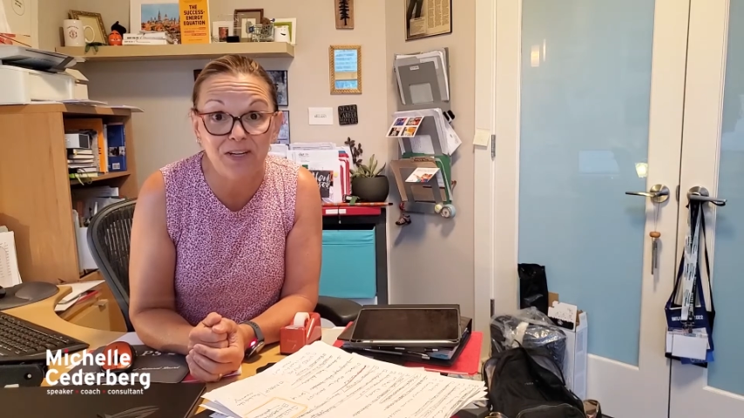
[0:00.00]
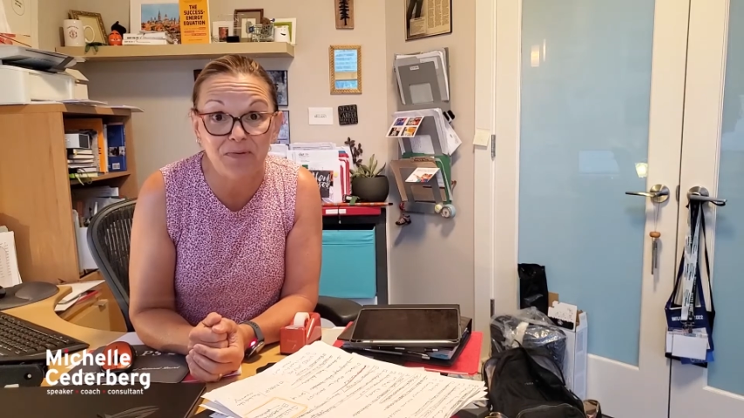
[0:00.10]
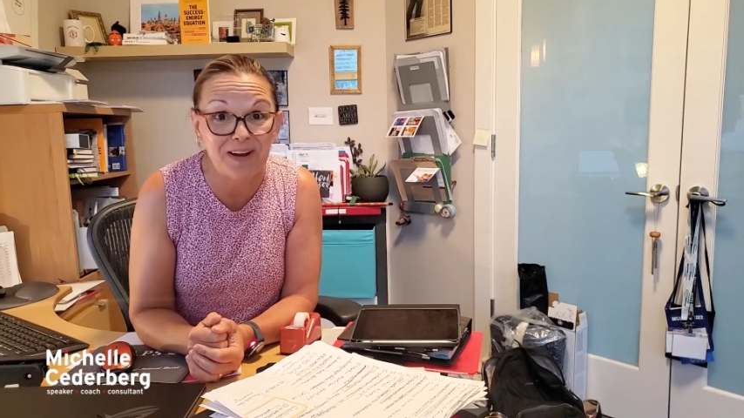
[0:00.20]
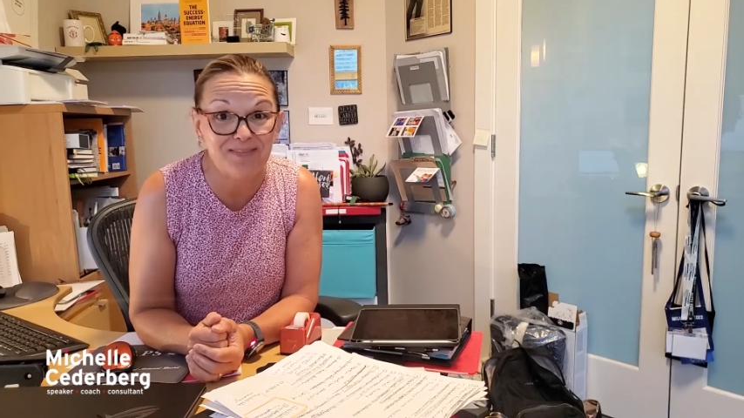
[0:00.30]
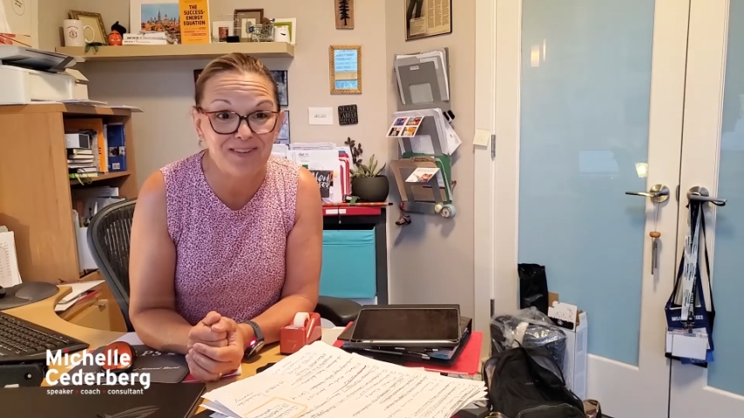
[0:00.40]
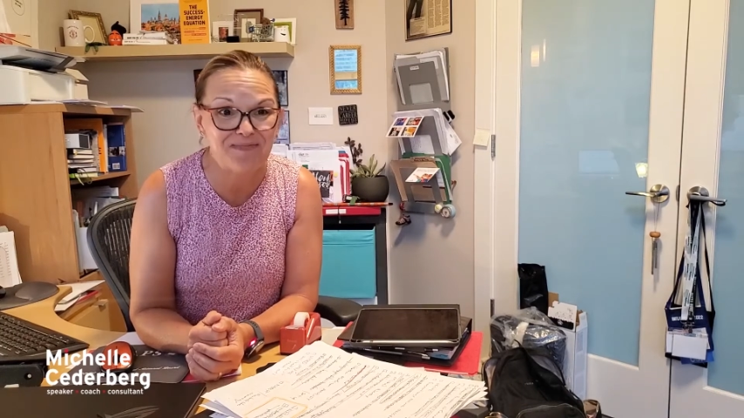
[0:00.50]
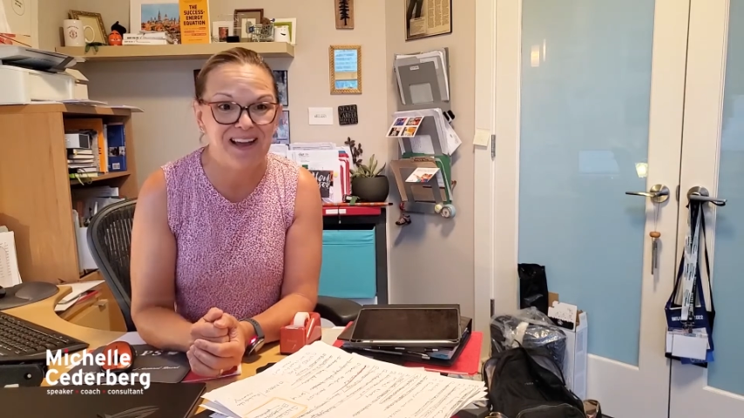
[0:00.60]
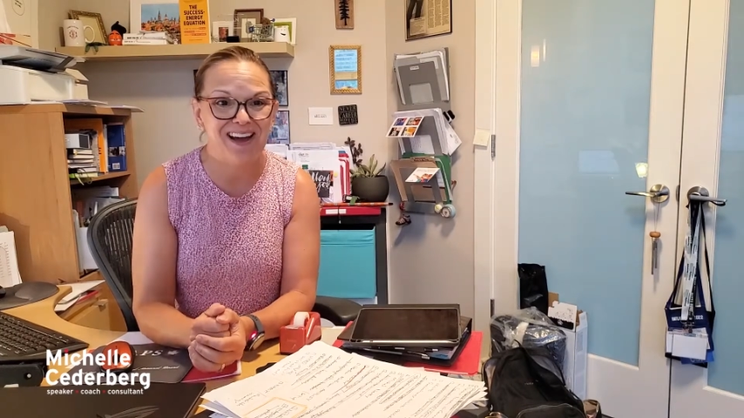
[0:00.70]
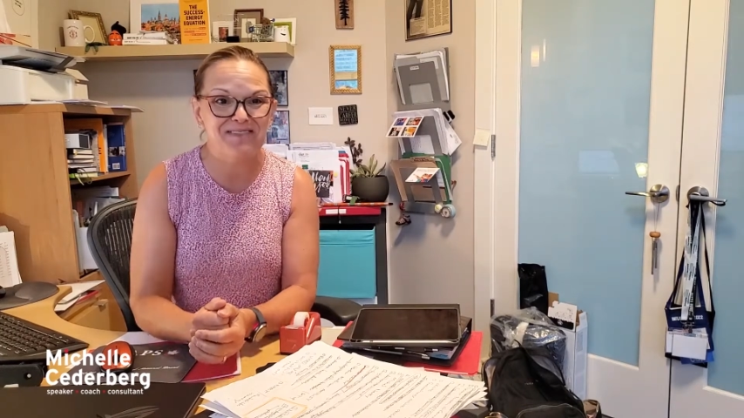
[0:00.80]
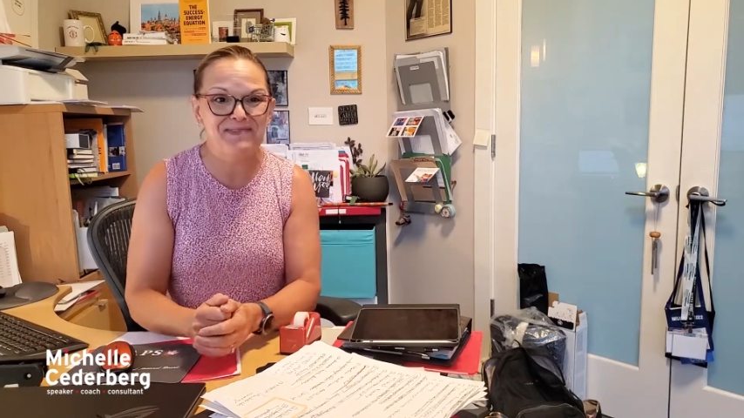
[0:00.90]
away from my
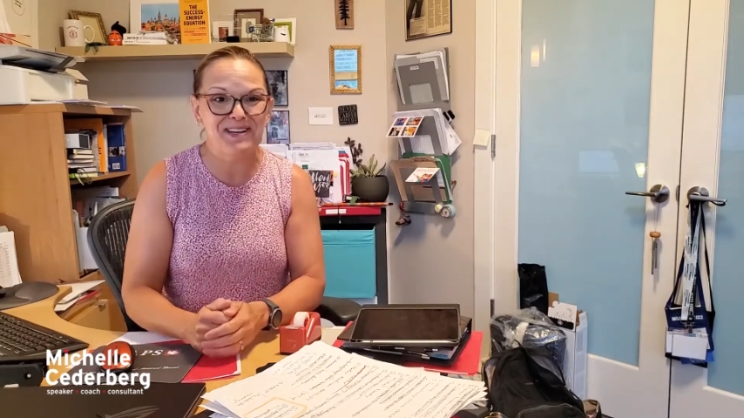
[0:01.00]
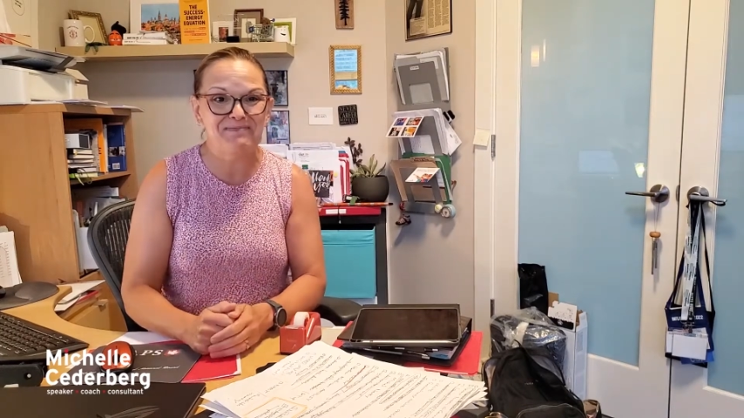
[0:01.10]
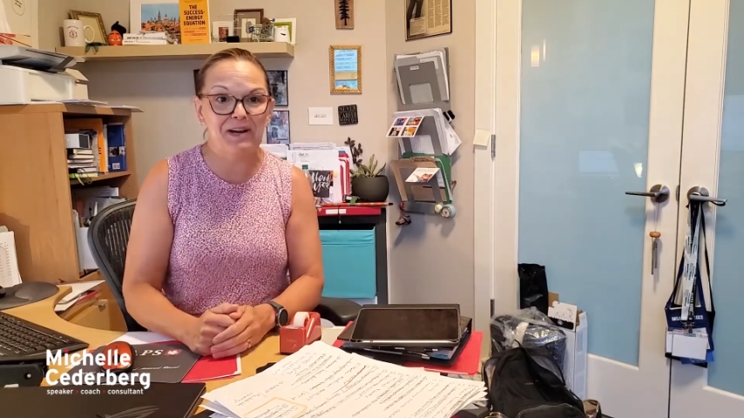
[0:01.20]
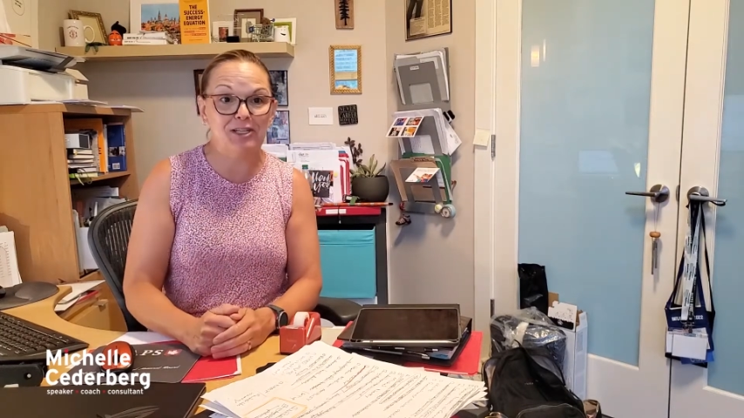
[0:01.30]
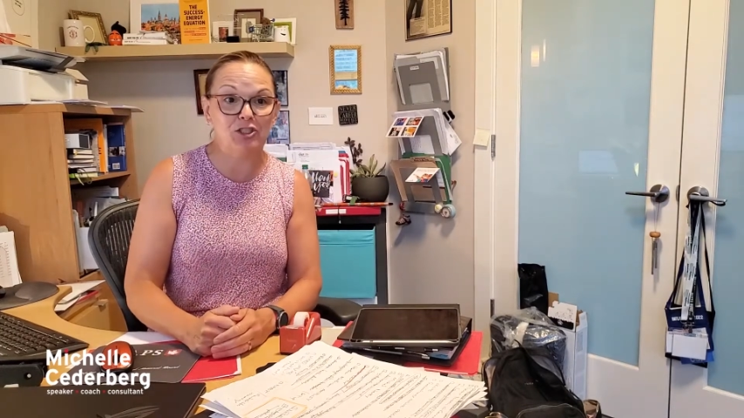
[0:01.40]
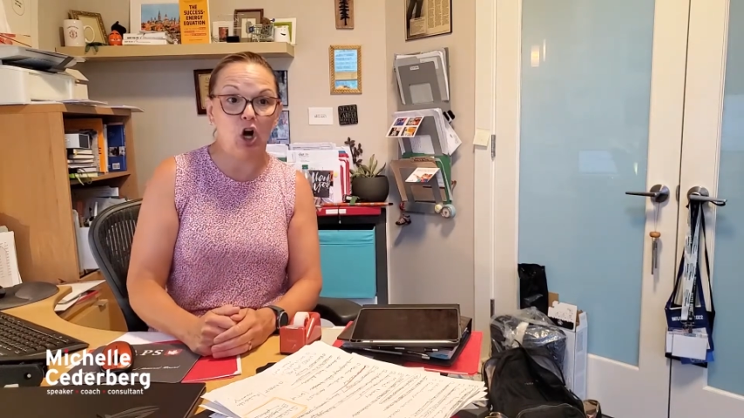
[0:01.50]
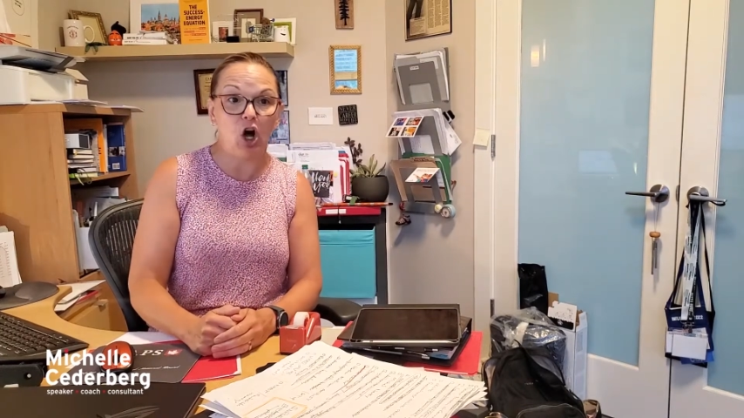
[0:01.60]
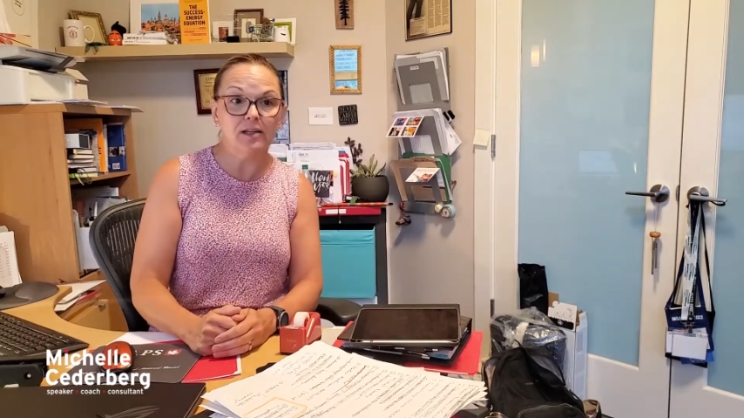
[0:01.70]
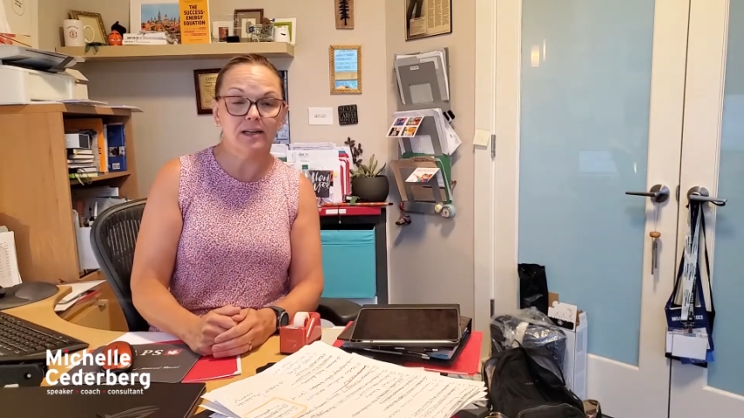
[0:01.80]
hubby and my dog